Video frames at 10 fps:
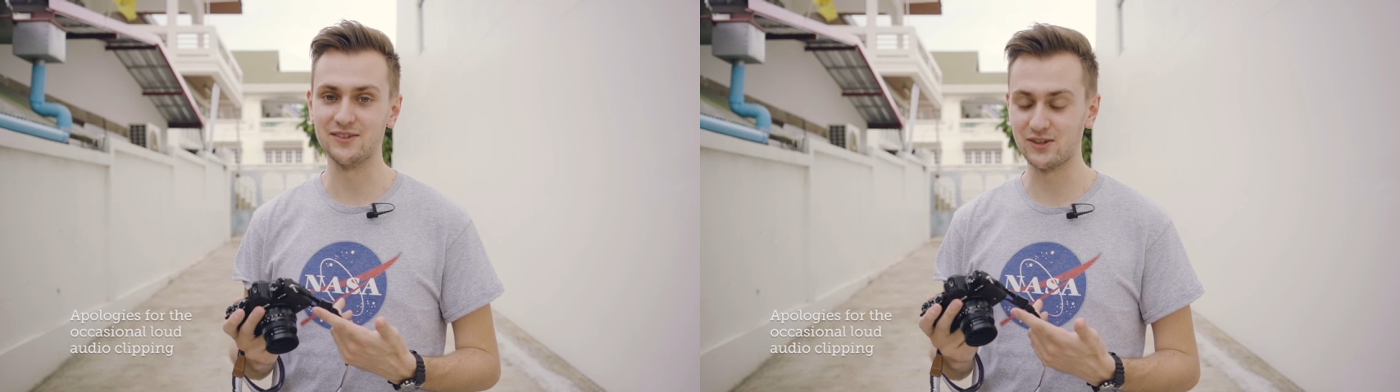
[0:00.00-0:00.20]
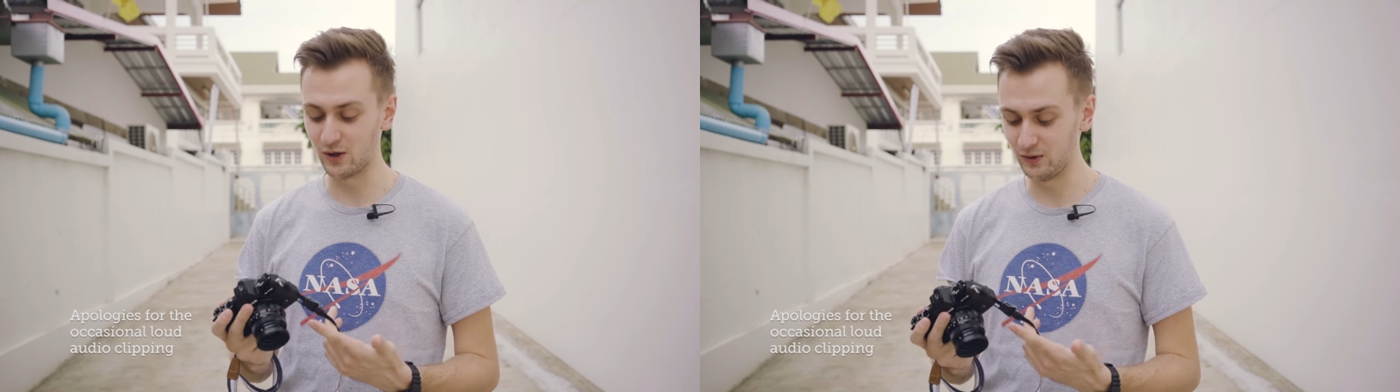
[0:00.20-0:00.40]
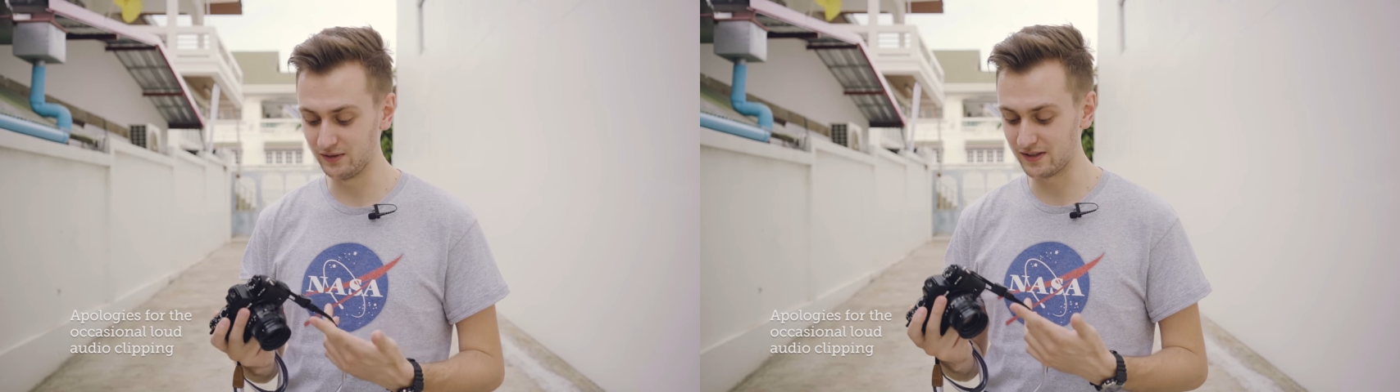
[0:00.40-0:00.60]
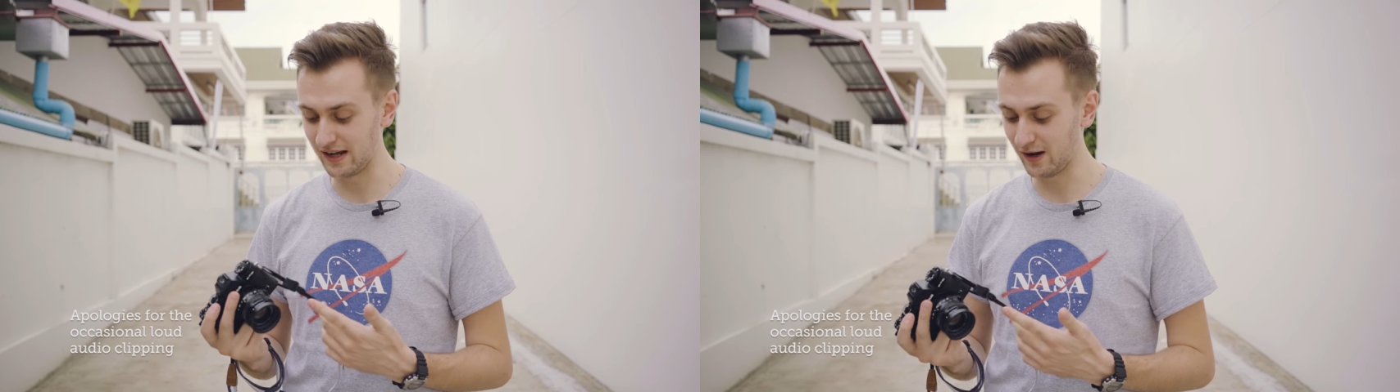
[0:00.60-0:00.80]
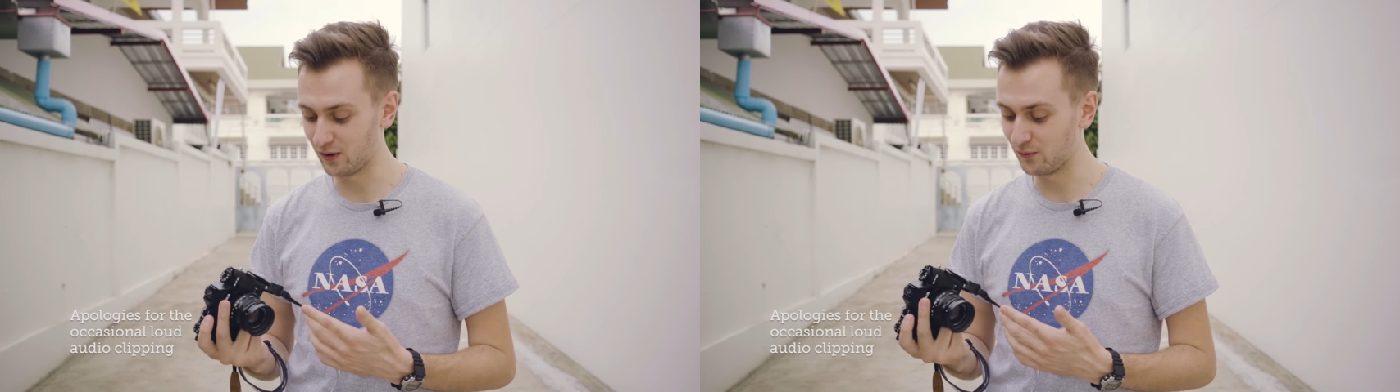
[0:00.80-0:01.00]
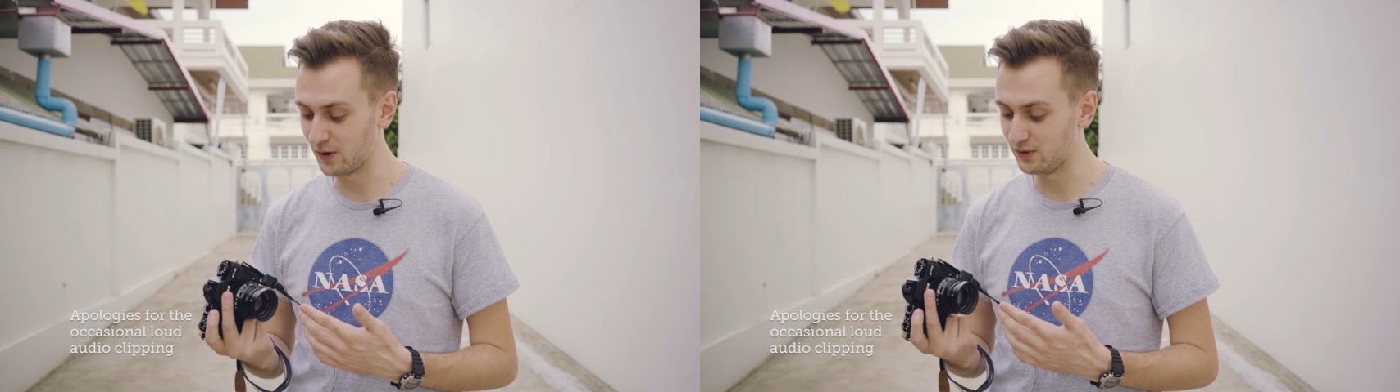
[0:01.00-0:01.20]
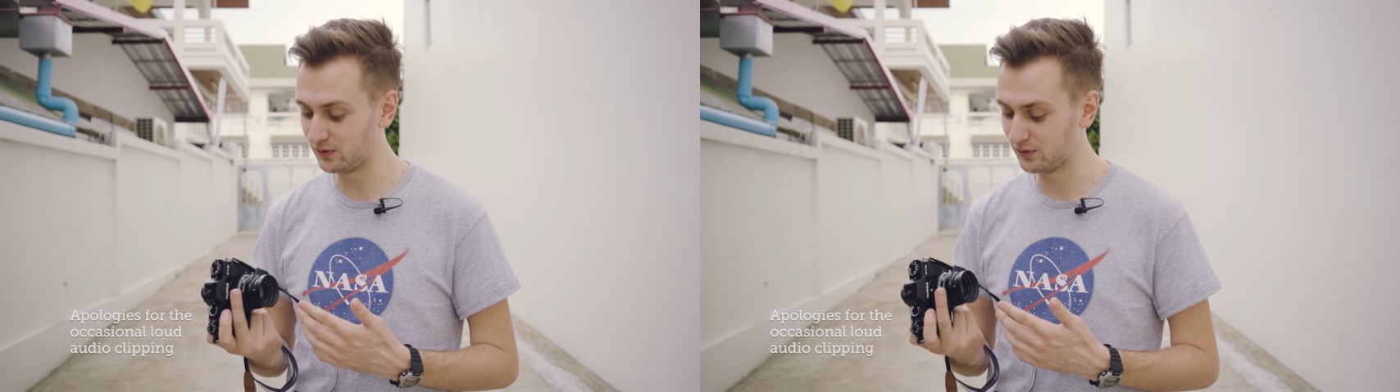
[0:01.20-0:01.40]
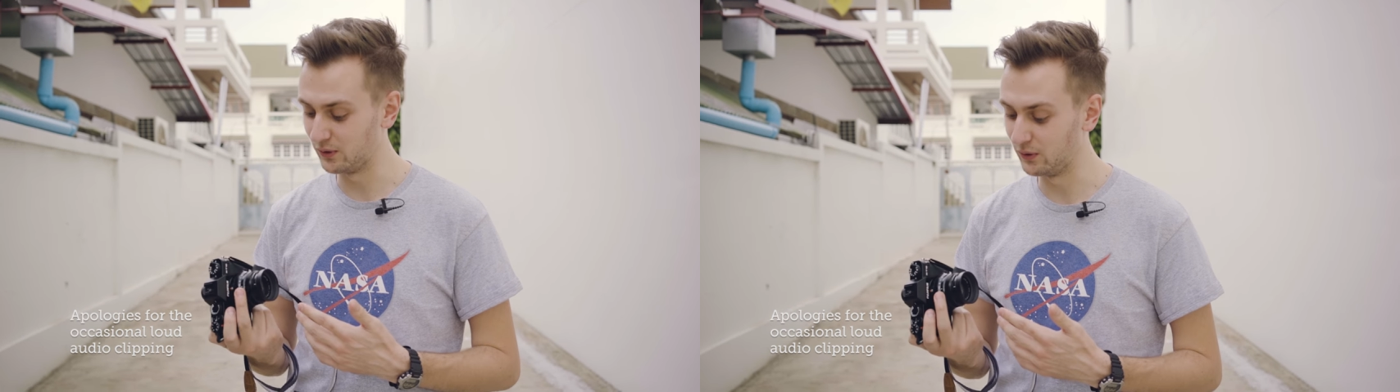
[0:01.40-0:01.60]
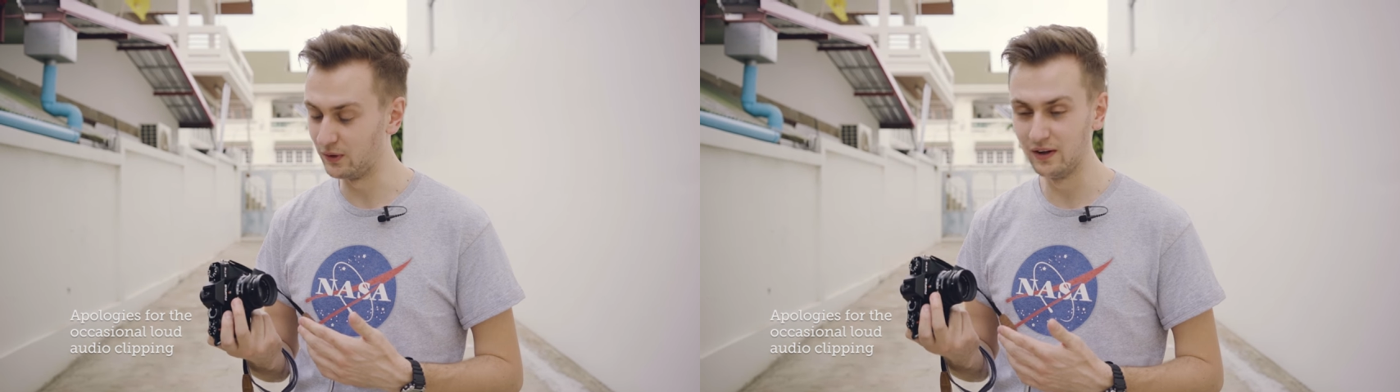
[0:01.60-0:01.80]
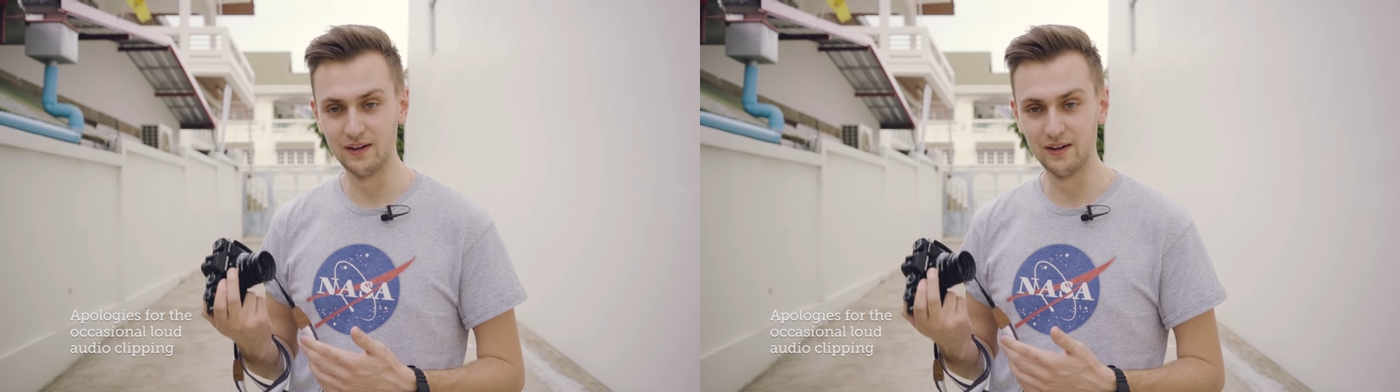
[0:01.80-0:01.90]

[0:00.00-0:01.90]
So today I'm gonna run you through